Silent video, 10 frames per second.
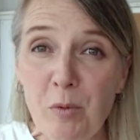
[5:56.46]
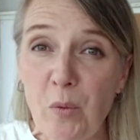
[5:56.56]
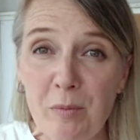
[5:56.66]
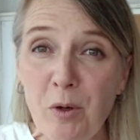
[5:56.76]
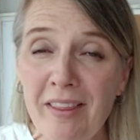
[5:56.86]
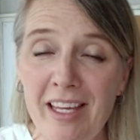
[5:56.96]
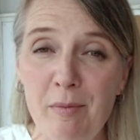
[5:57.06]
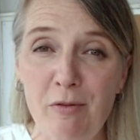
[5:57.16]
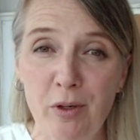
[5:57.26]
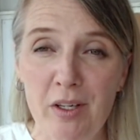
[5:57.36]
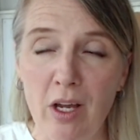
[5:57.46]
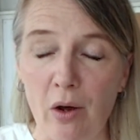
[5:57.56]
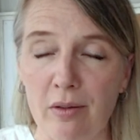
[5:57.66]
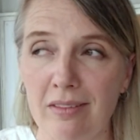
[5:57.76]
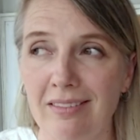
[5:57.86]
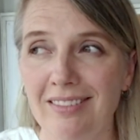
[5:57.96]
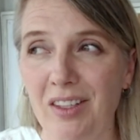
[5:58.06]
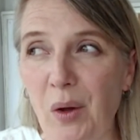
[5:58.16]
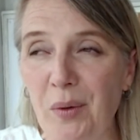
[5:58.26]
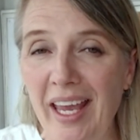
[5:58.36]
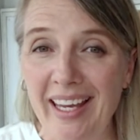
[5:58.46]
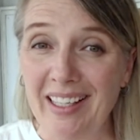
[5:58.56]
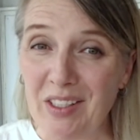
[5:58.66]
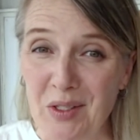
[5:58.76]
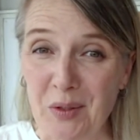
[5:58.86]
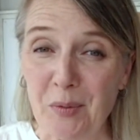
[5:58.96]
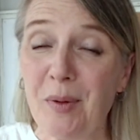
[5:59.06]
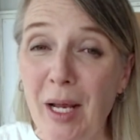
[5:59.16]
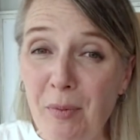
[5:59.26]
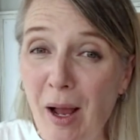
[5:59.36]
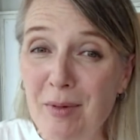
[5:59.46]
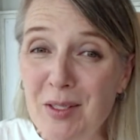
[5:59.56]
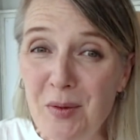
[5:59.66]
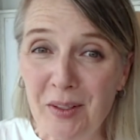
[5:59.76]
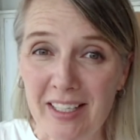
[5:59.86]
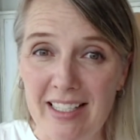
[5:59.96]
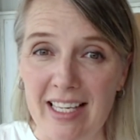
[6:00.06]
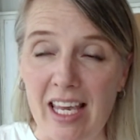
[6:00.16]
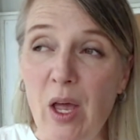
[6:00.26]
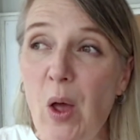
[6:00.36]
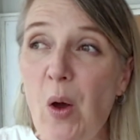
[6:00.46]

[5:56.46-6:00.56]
One more thing before you go. Okay, 2, but I promise you they're easy.